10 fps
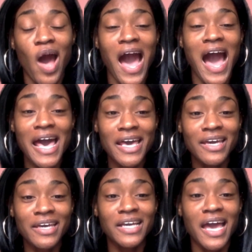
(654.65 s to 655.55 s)

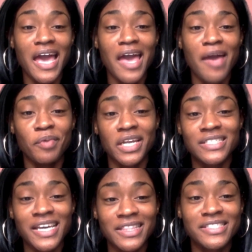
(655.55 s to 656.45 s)
I am going to
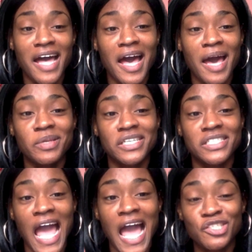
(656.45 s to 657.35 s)
take this time to just
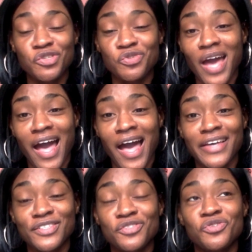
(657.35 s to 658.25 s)
ask you
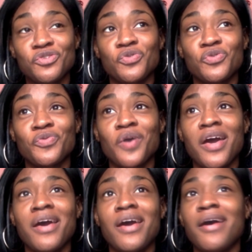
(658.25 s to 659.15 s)
guys to
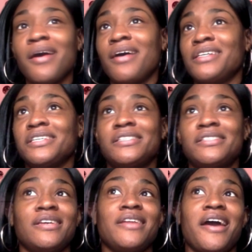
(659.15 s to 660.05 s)
just
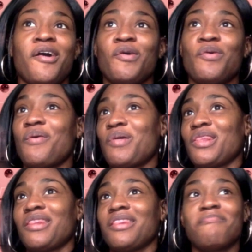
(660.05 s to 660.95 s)
send out
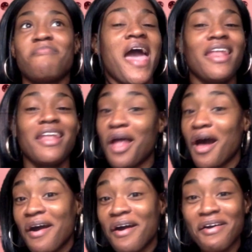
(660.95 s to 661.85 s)
mad
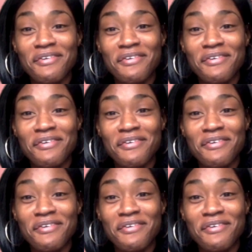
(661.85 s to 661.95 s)
love,